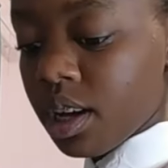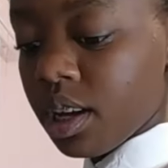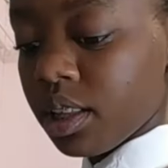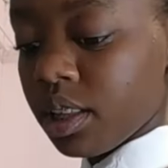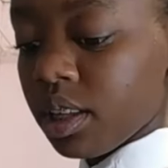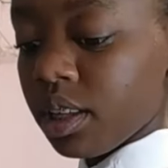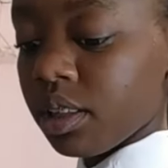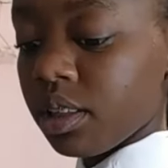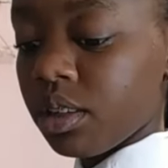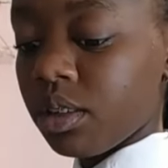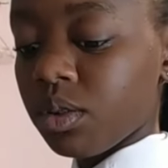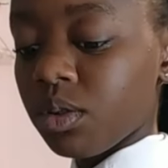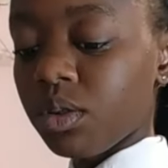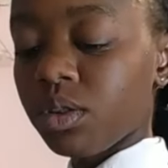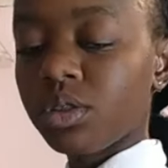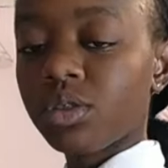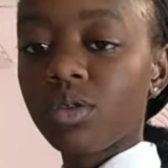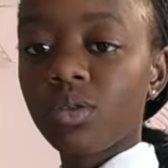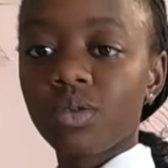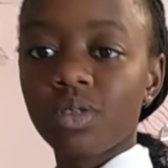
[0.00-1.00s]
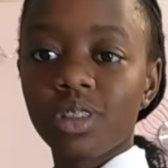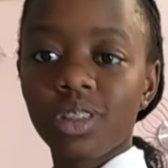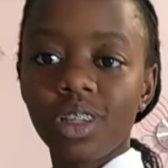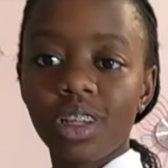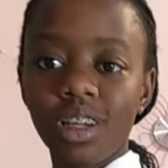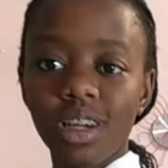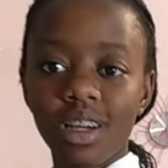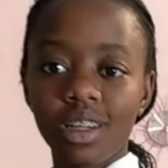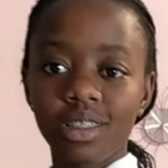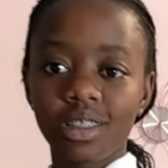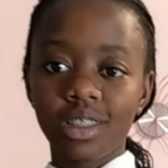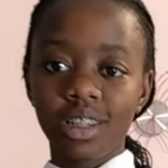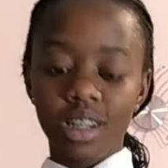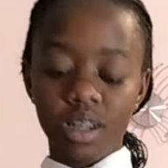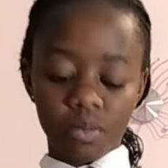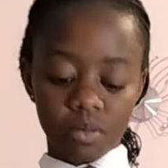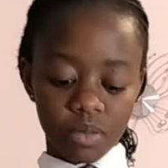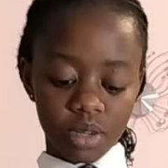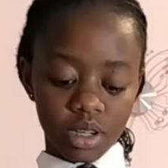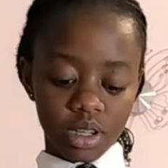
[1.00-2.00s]
And then the little tortilla
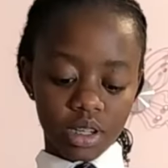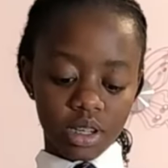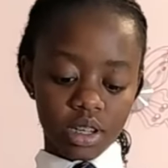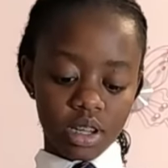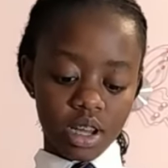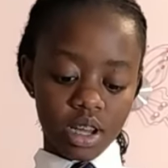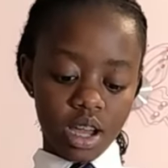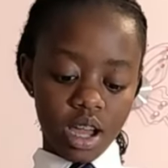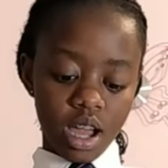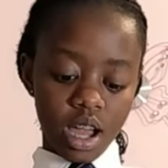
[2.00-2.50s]
that I made.